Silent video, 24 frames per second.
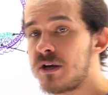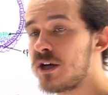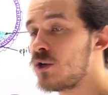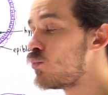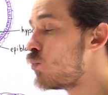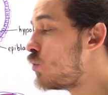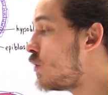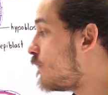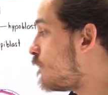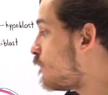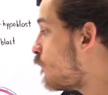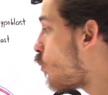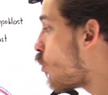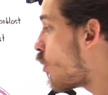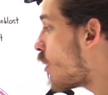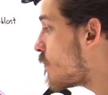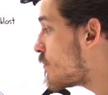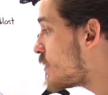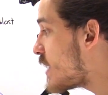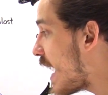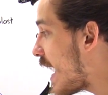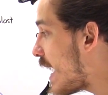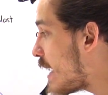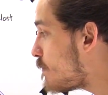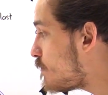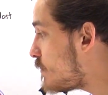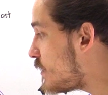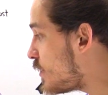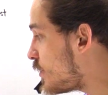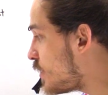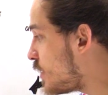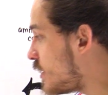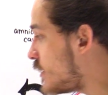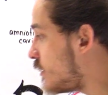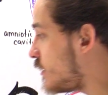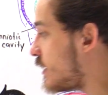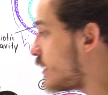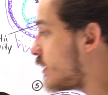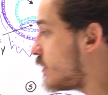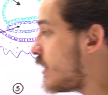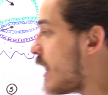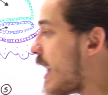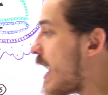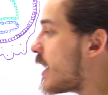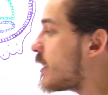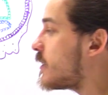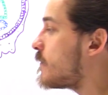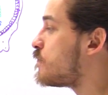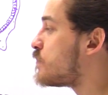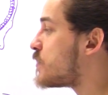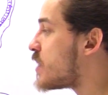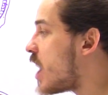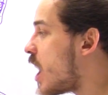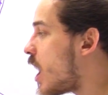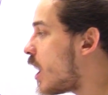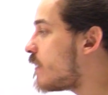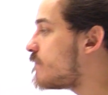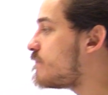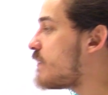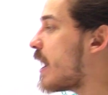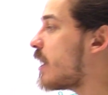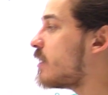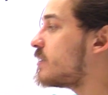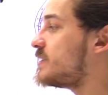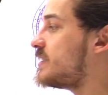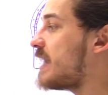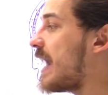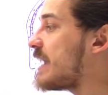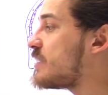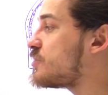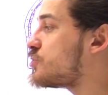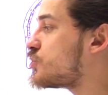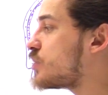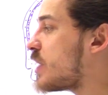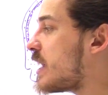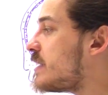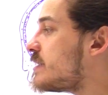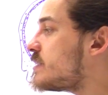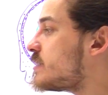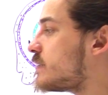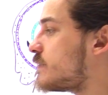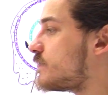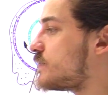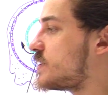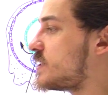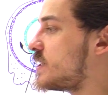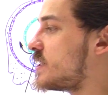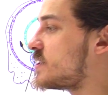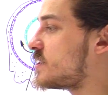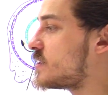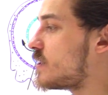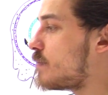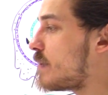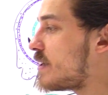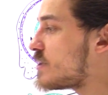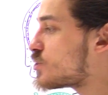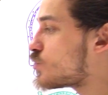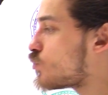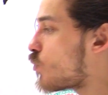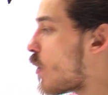It will form the epithelial layer of our digestive system, as